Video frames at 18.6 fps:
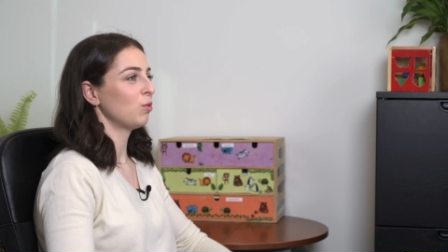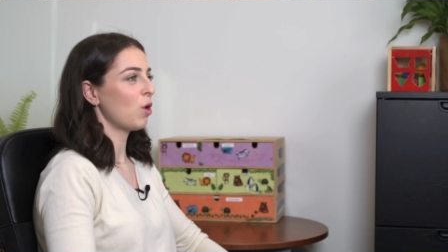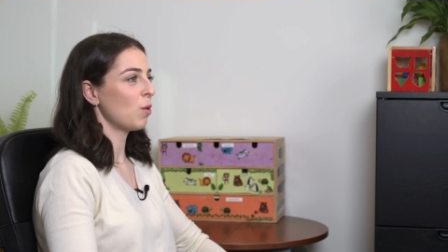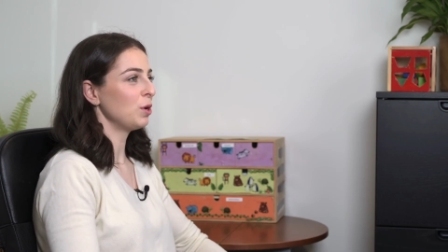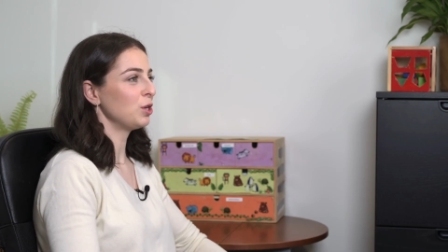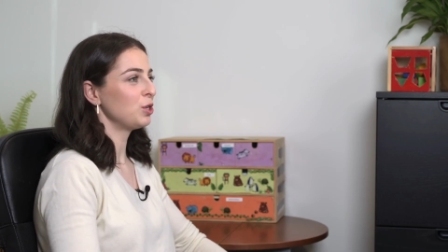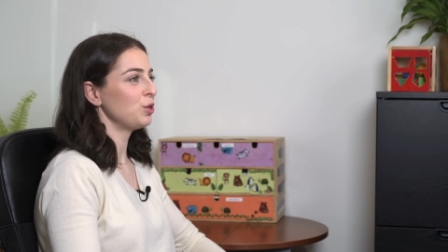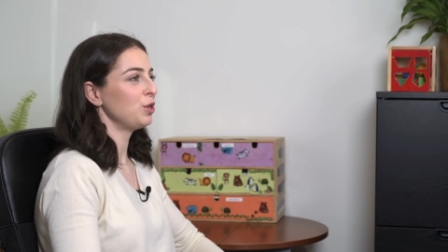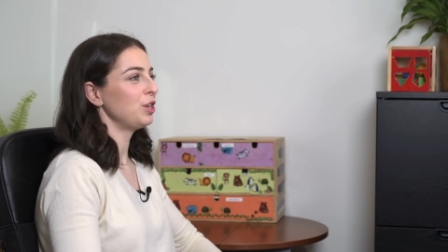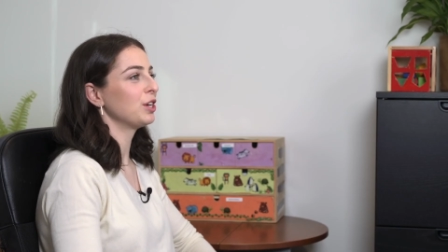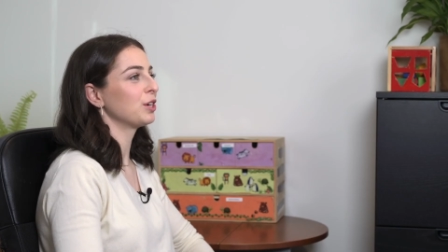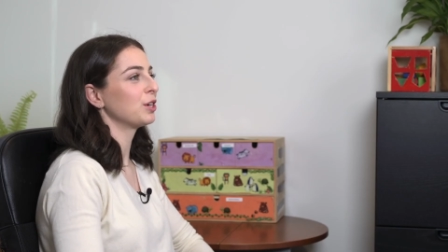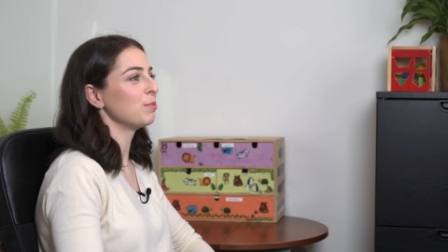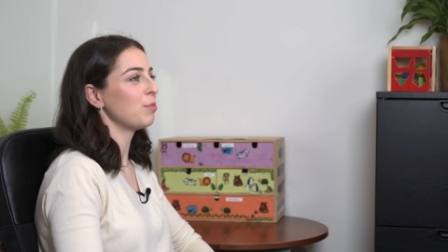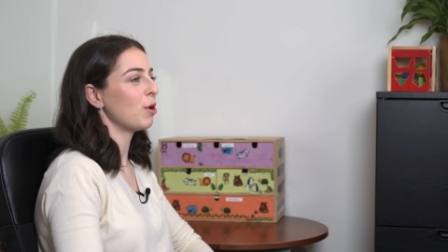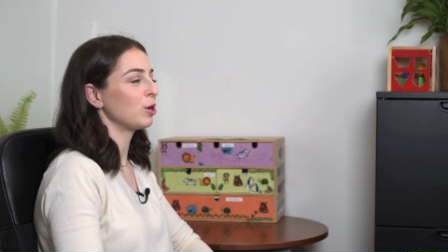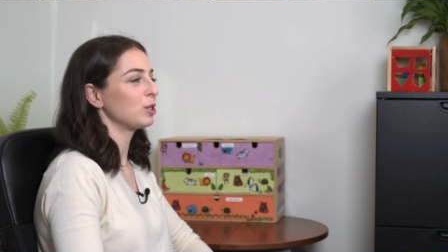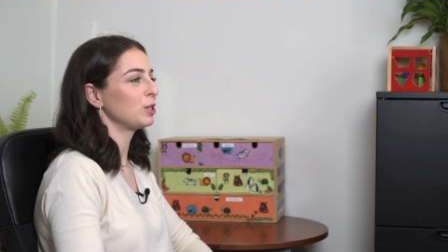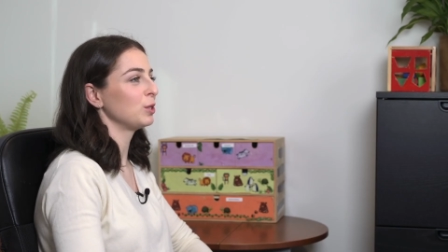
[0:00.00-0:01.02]
what we do here
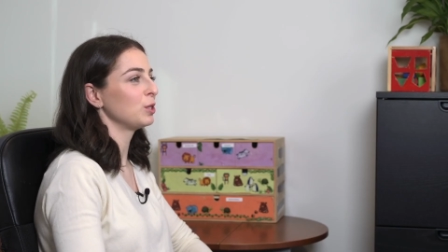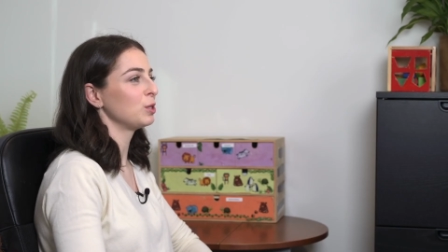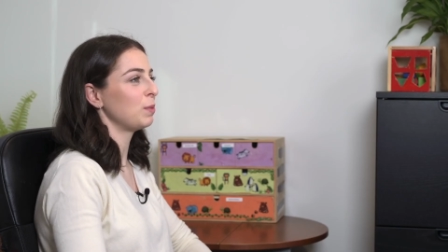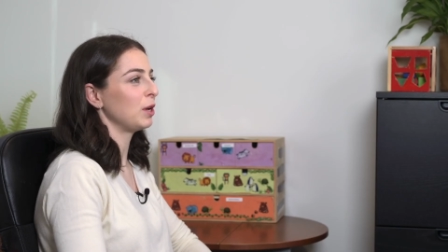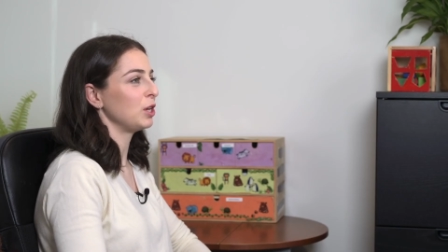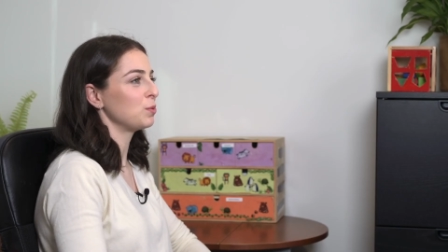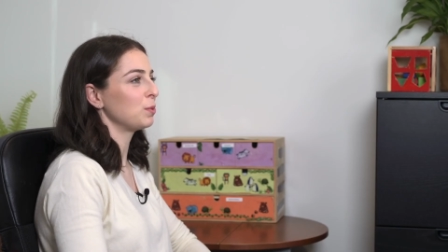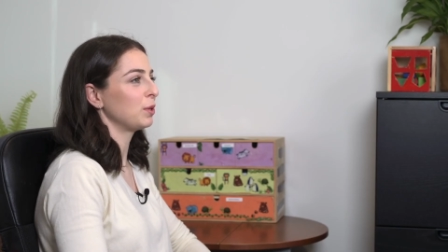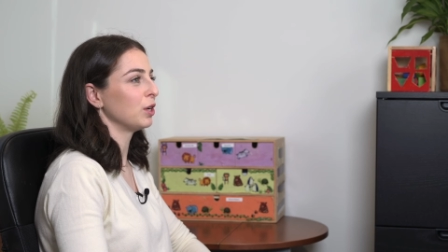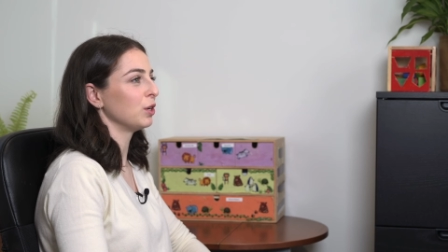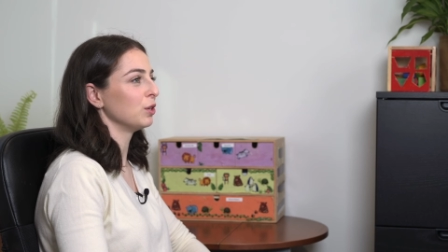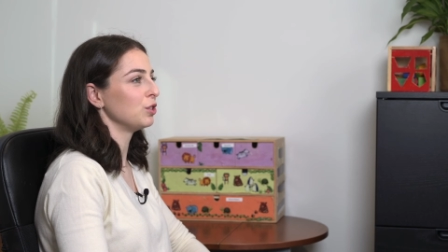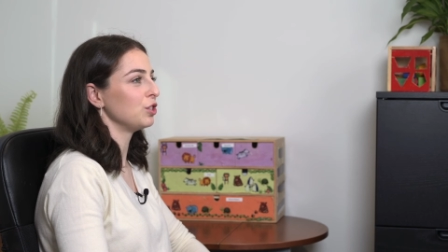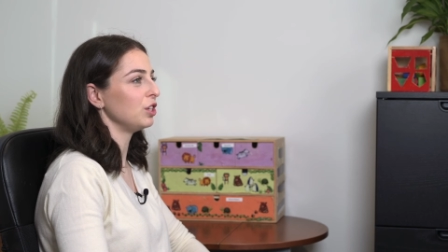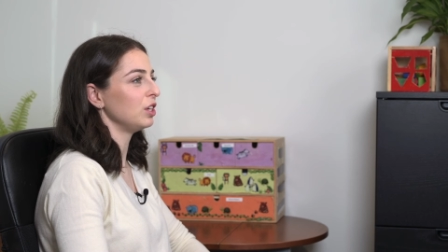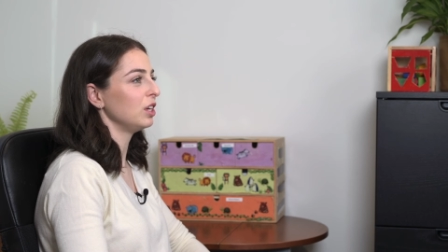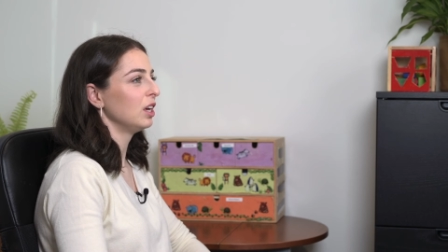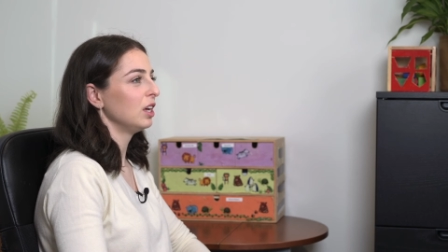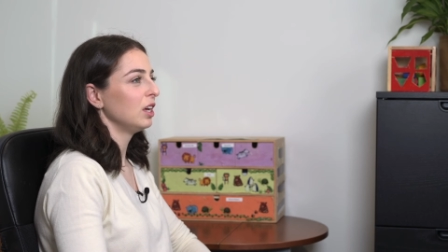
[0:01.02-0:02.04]
at Box Hill Speech
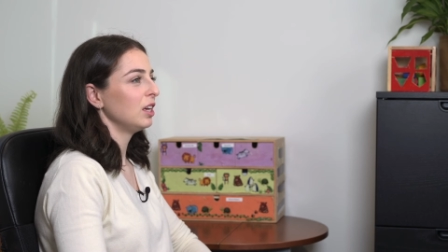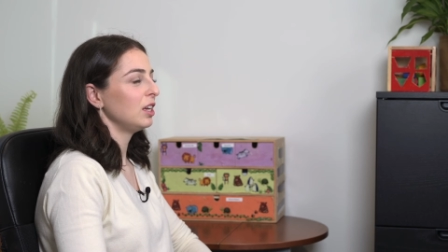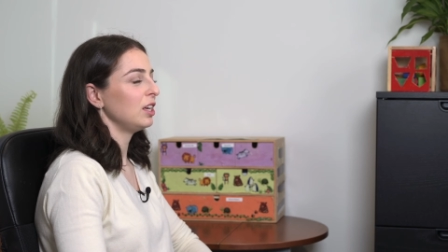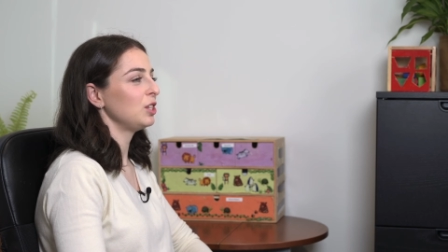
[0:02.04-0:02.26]
Pathology